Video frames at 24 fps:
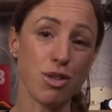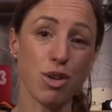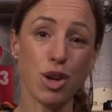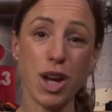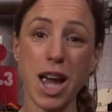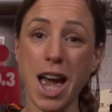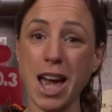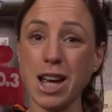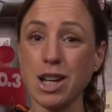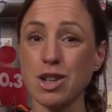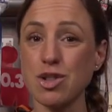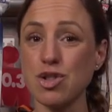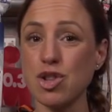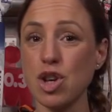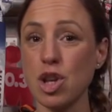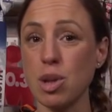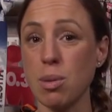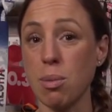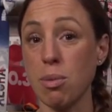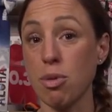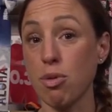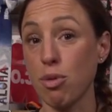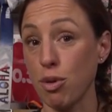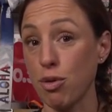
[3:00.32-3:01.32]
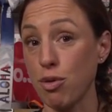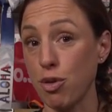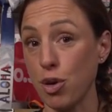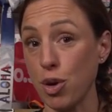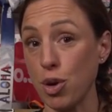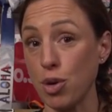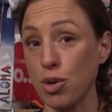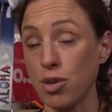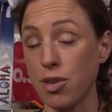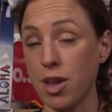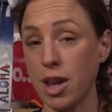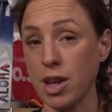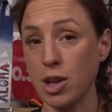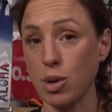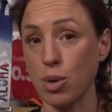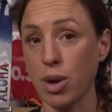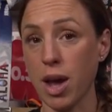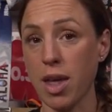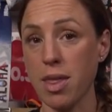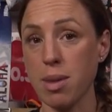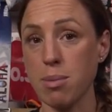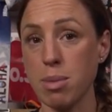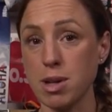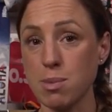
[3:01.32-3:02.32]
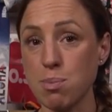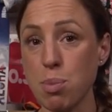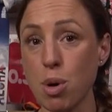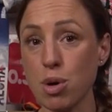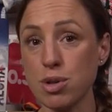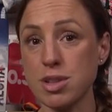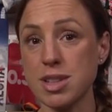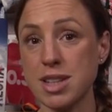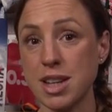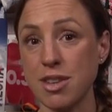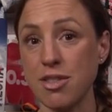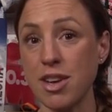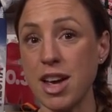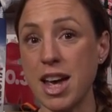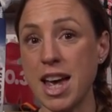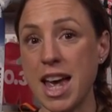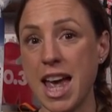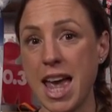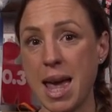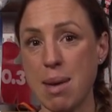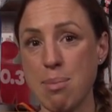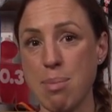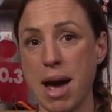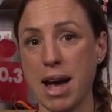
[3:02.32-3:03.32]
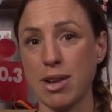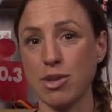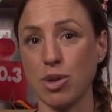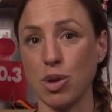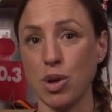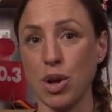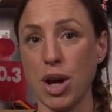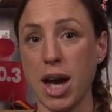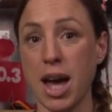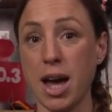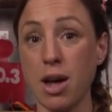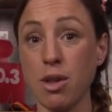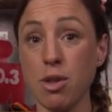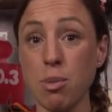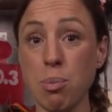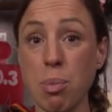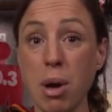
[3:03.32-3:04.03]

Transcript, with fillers: if you can consume them through food, then you'll get the most positive impact on your health.